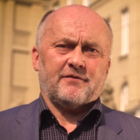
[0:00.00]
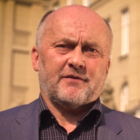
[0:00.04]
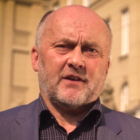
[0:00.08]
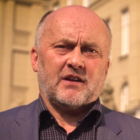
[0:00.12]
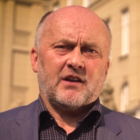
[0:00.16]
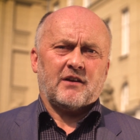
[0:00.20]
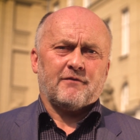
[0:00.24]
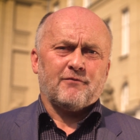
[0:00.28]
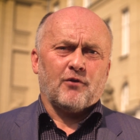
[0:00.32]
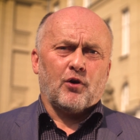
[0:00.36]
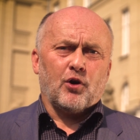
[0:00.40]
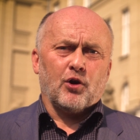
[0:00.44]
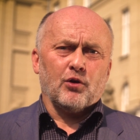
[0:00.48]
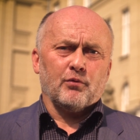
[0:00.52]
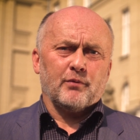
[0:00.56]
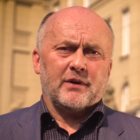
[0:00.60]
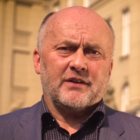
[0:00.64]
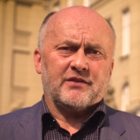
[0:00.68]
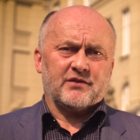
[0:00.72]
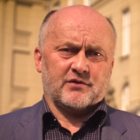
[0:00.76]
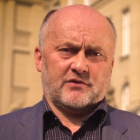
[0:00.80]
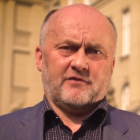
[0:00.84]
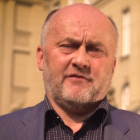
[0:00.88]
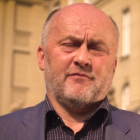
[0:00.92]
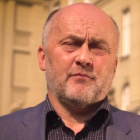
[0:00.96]
that have
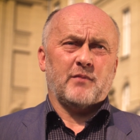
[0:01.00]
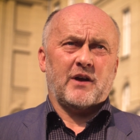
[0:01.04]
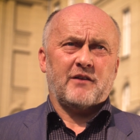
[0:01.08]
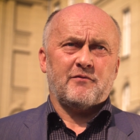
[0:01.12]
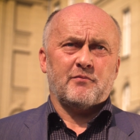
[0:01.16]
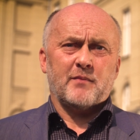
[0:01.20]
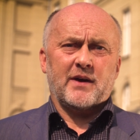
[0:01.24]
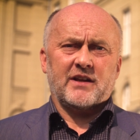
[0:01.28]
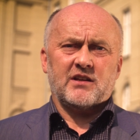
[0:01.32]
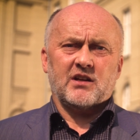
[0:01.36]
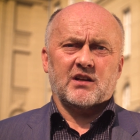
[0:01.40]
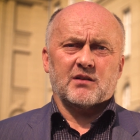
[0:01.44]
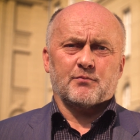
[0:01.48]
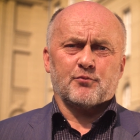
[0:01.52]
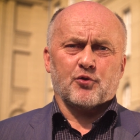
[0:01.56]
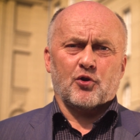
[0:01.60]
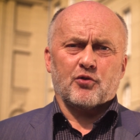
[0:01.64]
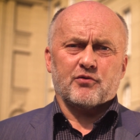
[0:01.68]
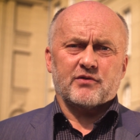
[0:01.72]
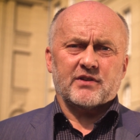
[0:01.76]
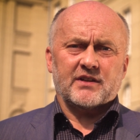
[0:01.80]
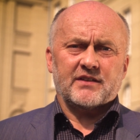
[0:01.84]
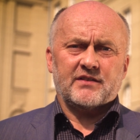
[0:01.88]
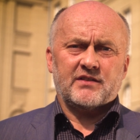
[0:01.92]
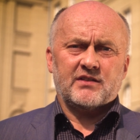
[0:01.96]
always driven mathematical
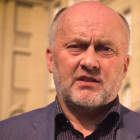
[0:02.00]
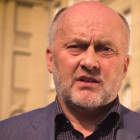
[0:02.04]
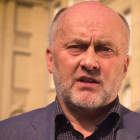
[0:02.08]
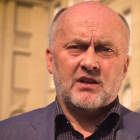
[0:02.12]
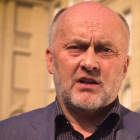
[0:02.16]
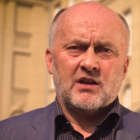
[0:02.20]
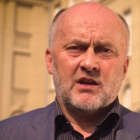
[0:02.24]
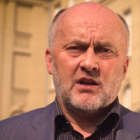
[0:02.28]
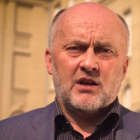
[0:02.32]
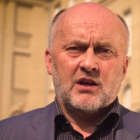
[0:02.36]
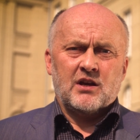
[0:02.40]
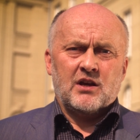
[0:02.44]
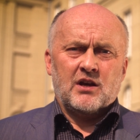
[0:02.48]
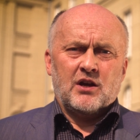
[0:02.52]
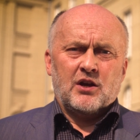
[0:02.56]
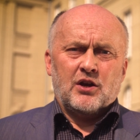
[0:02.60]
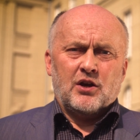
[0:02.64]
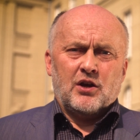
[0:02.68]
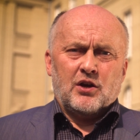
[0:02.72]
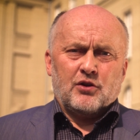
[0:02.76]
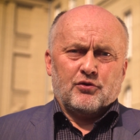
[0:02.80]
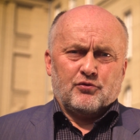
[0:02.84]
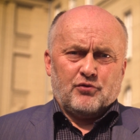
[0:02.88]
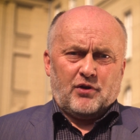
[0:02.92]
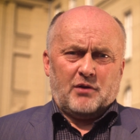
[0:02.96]
progress,
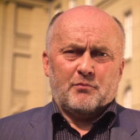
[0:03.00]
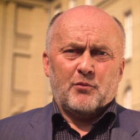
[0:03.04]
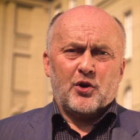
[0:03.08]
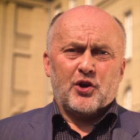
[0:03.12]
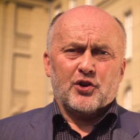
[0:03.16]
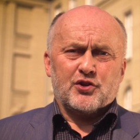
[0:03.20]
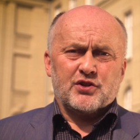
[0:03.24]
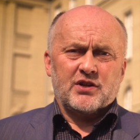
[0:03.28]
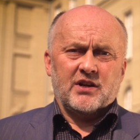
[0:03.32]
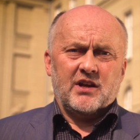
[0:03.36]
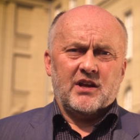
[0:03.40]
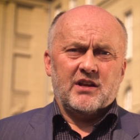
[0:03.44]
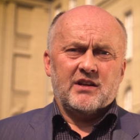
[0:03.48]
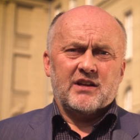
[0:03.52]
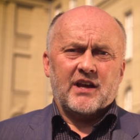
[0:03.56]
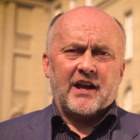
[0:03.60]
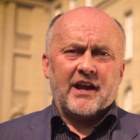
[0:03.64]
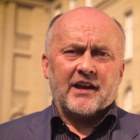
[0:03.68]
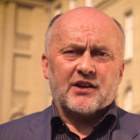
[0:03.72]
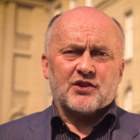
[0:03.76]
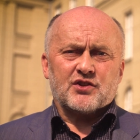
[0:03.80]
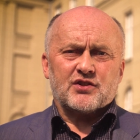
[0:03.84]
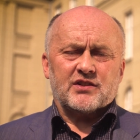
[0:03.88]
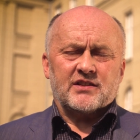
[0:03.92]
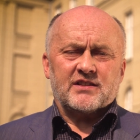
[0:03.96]
to emerging
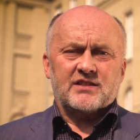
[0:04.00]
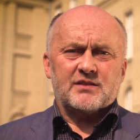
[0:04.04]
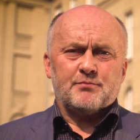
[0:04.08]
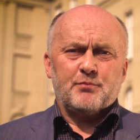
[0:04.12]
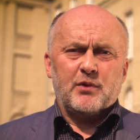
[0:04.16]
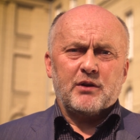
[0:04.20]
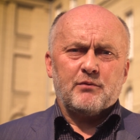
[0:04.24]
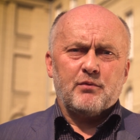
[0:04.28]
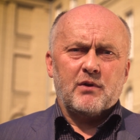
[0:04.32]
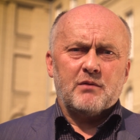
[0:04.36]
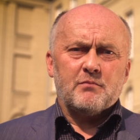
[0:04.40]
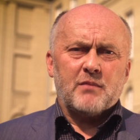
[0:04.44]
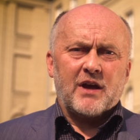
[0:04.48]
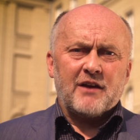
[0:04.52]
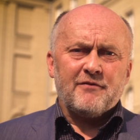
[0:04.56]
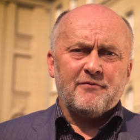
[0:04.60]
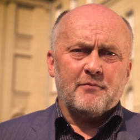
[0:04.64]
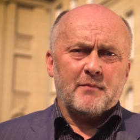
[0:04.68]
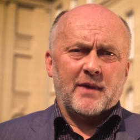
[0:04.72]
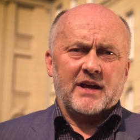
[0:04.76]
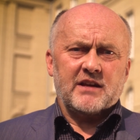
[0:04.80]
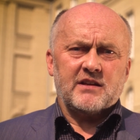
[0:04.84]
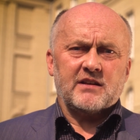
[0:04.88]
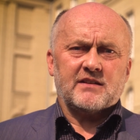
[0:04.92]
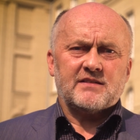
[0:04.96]
interactions between
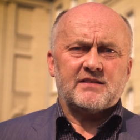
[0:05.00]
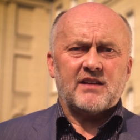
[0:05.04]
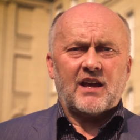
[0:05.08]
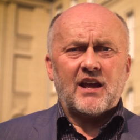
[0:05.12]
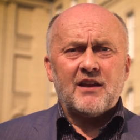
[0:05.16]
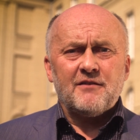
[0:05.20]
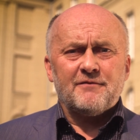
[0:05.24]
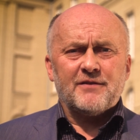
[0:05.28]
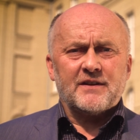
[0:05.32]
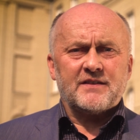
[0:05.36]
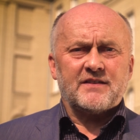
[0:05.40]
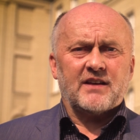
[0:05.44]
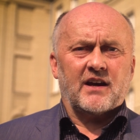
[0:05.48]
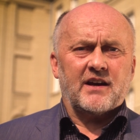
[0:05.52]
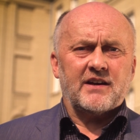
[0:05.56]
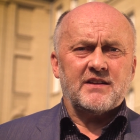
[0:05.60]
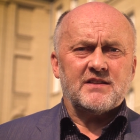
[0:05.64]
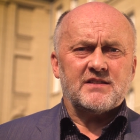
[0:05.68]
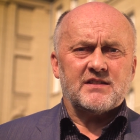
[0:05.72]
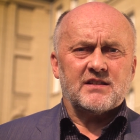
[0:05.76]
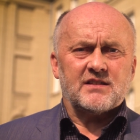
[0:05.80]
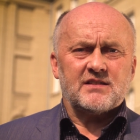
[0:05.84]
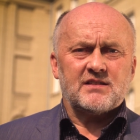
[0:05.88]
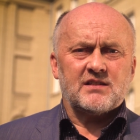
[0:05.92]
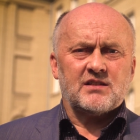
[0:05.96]
mathematics and the
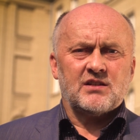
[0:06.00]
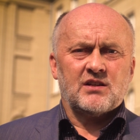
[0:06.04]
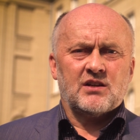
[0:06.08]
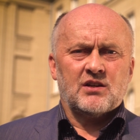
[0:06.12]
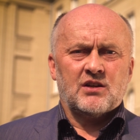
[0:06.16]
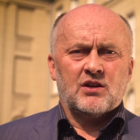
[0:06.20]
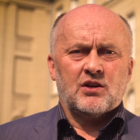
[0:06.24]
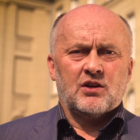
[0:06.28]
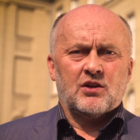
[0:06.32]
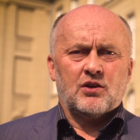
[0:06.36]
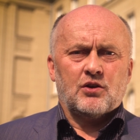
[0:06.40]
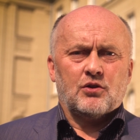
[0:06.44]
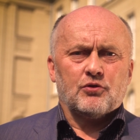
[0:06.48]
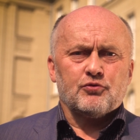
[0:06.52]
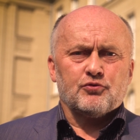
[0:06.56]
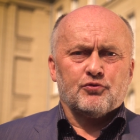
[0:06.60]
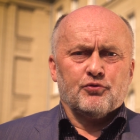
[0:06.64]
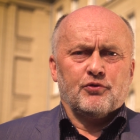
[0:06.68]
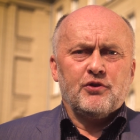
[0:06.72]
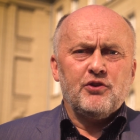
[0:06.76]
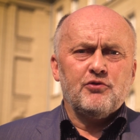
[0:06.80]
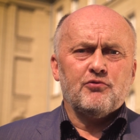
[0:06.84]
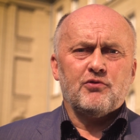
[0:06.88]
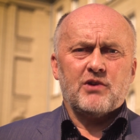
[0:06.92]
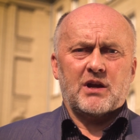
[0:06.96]
sciences,
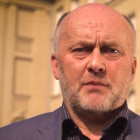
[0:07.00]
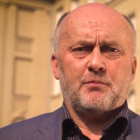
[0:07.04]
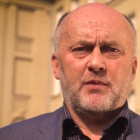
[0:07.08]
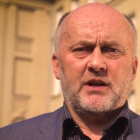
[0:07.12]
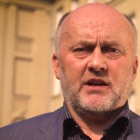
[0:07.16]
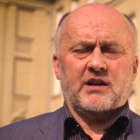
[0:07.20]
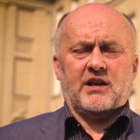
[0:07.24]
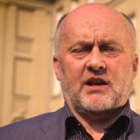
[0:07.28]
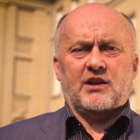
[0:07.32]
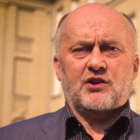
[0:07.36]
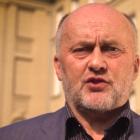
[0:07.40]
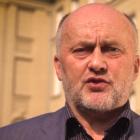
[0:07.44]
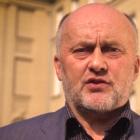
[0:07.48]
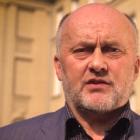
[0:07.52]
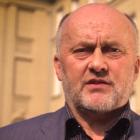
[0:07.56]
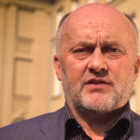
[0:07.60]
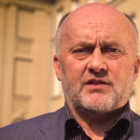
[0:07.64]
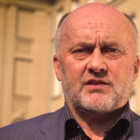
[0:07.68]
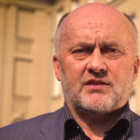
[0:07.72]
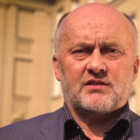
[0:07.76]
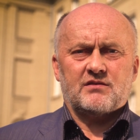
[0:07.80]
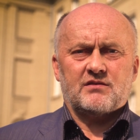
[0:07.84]
to new applications.